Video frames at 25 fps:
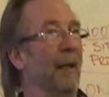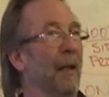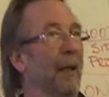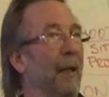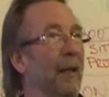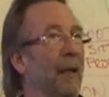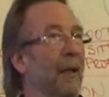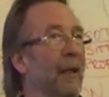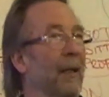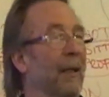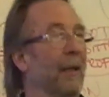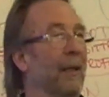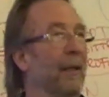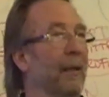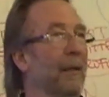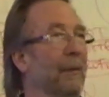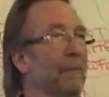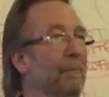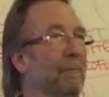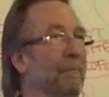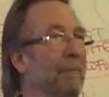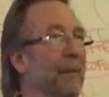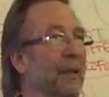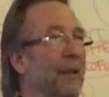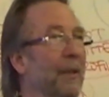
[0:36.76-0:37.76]

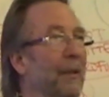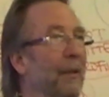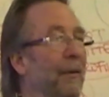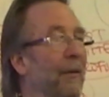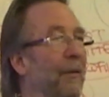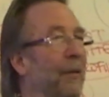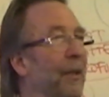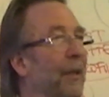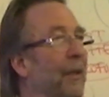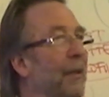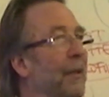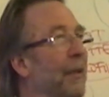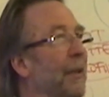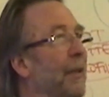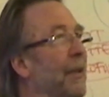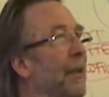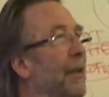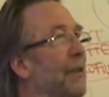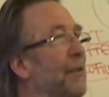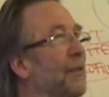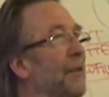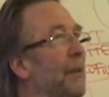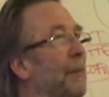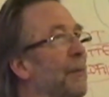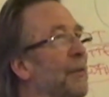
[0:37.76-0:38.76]
That's 30
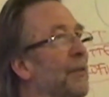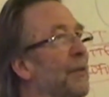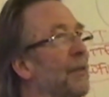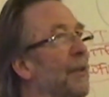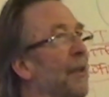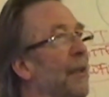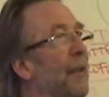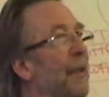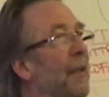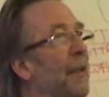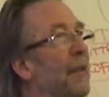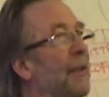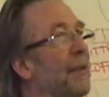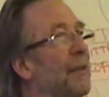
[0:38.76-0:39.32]
years, I would say.